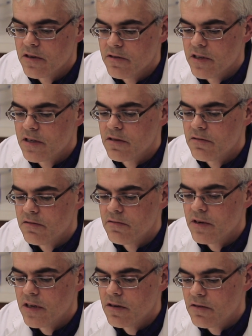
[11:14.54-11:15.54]
we're going to
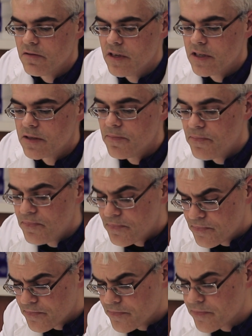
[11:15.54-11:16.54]
run out of these.
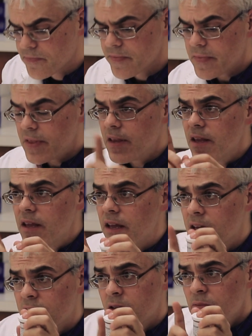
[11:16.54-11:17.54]

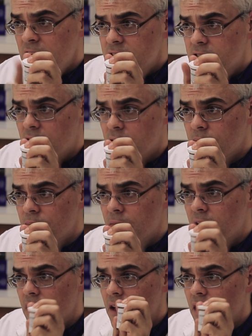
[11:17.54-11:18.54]
In the meantime,
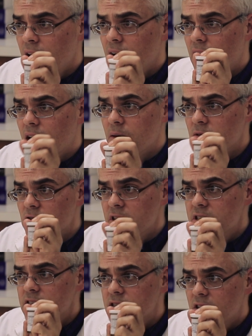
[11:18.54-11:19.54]
I'm
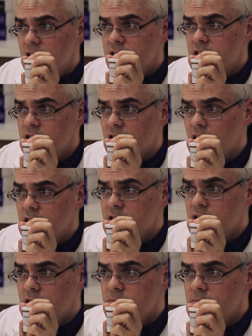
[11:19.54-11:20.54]
going to talk to your
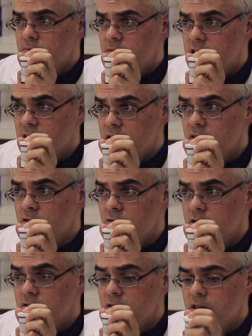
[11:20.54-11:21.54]
doctor, send a
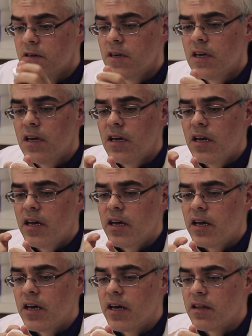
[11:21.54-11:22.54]
note to her,
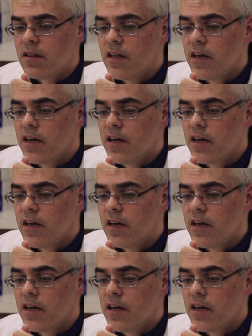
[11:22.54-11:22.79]
and